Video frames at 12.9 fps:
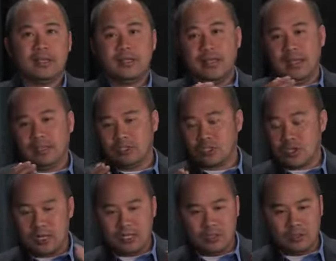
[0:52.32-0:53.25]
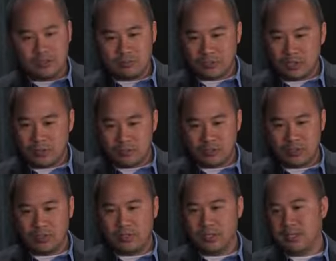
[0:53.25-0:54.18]
they try to do some
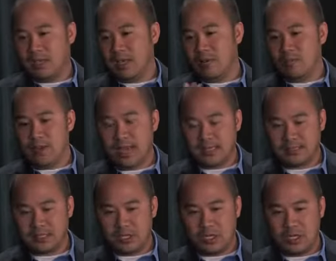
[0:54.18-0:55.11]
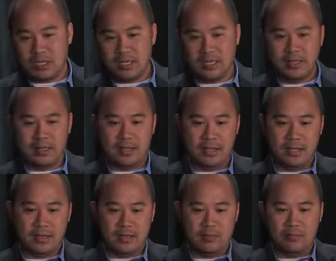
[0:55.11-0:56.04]
troubleshooting and they would pass it on, and
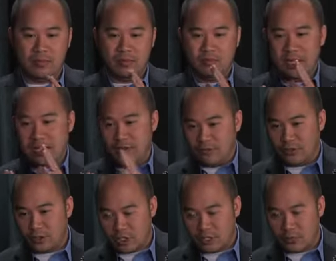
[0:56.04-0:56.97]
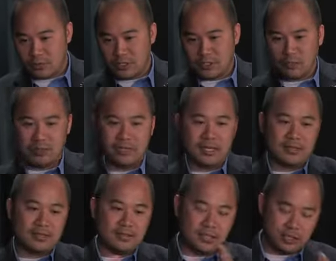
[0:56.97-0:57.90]
then my infrastructure person would look at
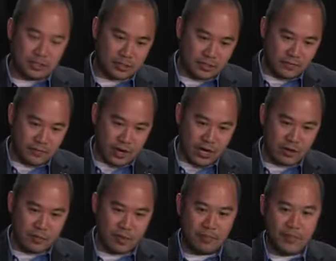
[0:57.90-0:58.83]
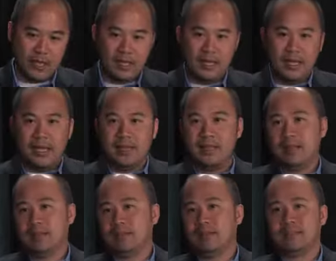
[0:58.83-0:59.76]
the Citrix environment, and
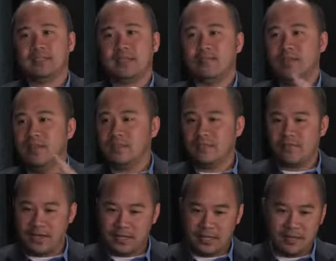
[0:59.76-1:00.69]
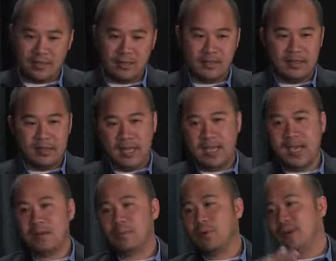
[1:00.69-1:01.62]
let's say if they didn't find anything, then they had
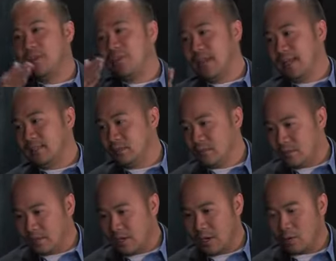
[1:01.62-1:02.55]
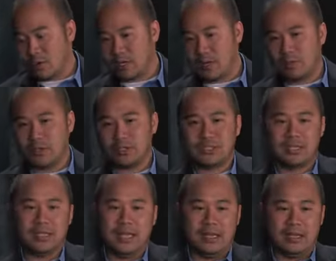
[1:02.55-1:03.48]
to punt that to the networking
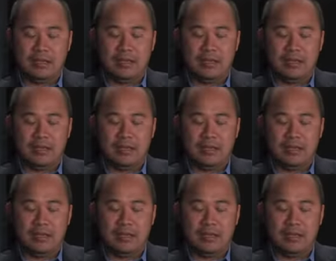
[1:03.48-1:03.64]
person, and